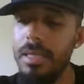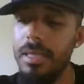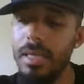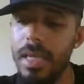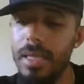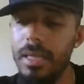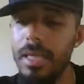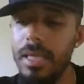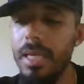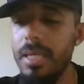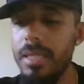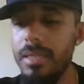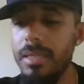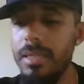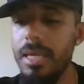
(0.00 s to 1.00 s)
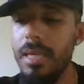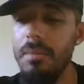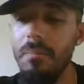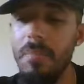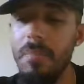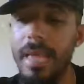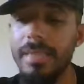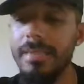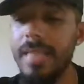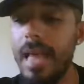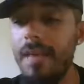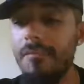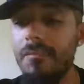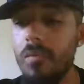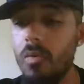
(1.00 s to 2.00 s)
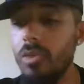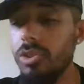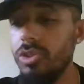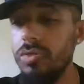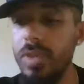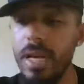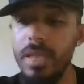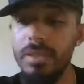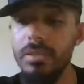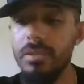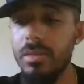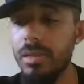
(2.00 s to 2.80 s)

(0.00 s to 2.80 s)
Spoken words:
It makes that 4 stretch,